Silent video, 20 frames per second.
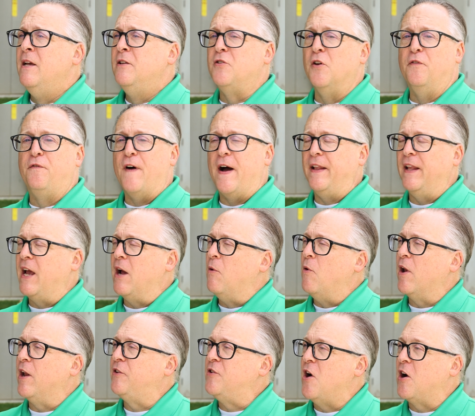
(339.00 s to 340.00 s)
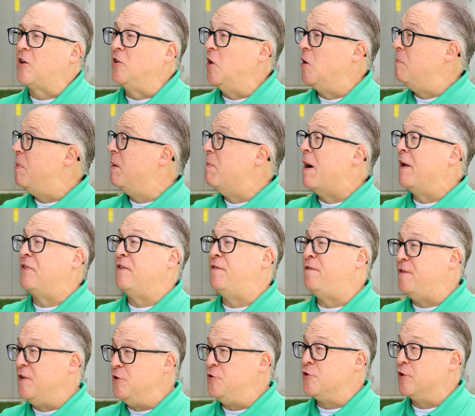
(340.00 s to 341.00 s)
So finally, I want to talk a little bit about the
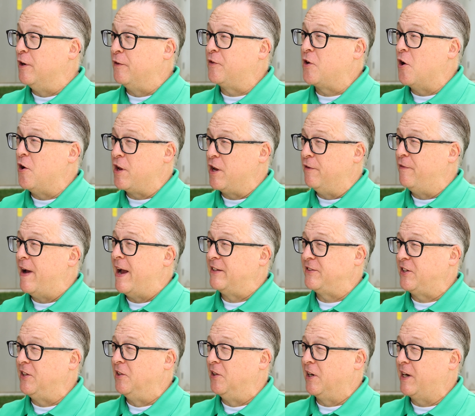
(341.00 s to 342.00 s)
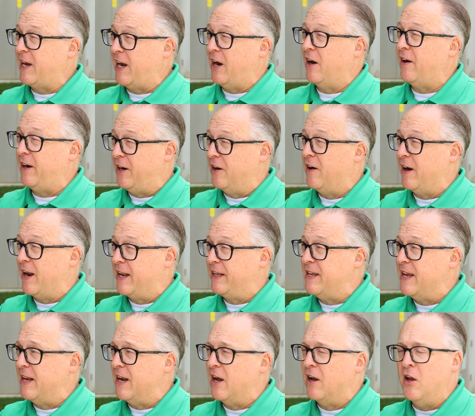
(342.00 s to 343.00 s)
future of cardiovascular care here
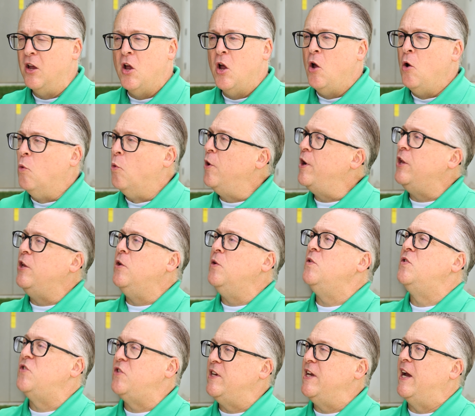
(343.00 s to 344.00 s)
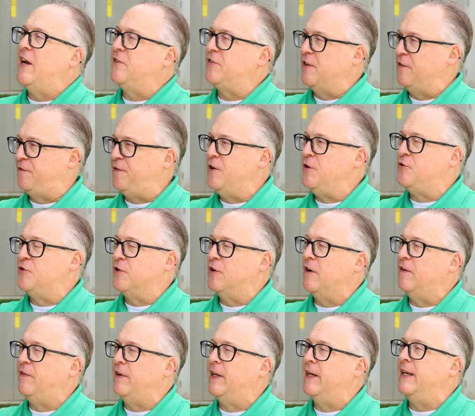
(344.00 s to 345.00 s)
at Adena. What do you see as the
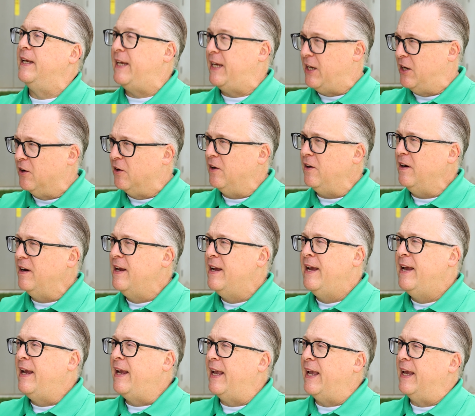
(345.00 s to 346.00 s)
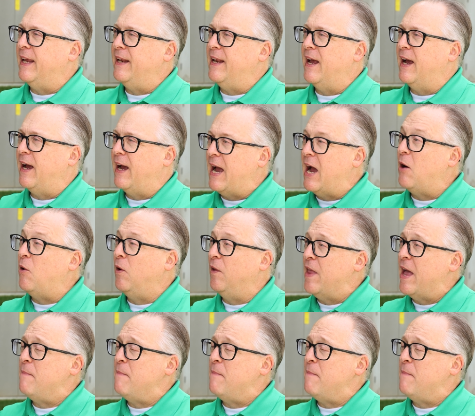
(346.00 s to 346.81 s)
future of it here, and how will